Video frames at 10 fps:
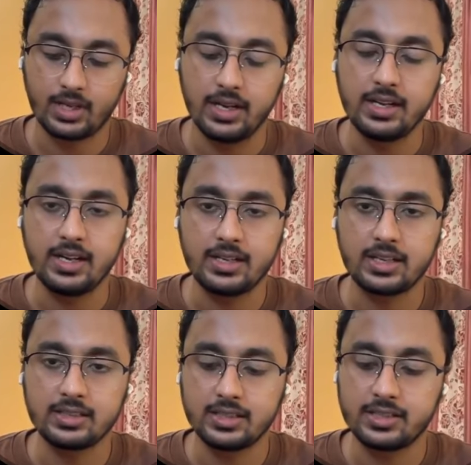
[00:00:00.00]
it
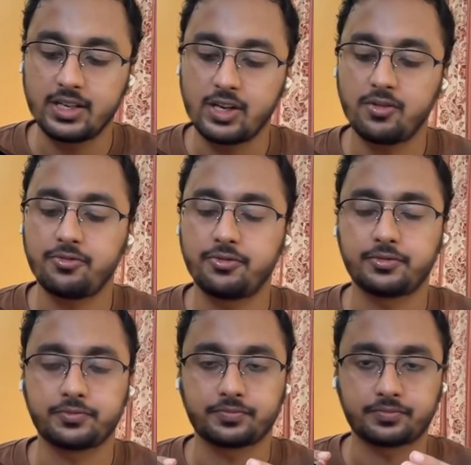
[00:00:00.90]
consisted of
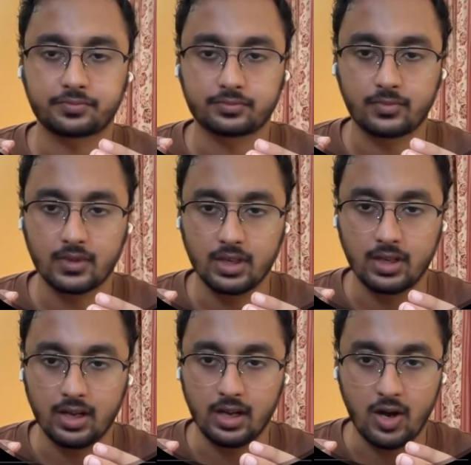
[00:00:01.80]

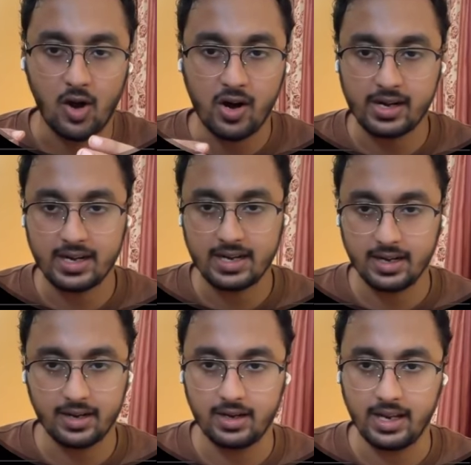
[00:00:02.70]
order,
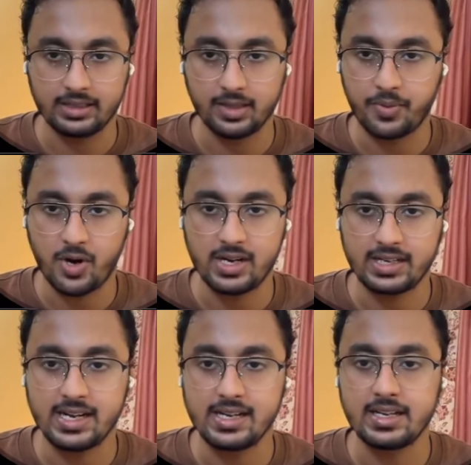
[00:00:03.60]
like the product
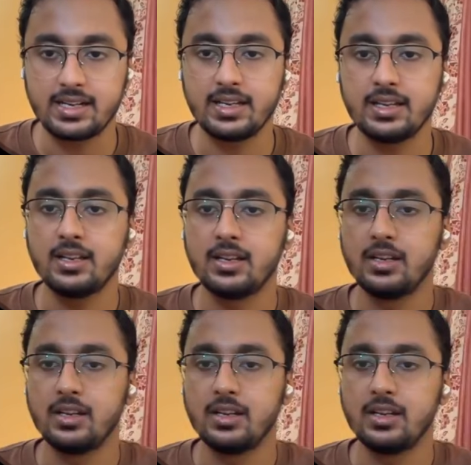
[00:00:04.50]
entity,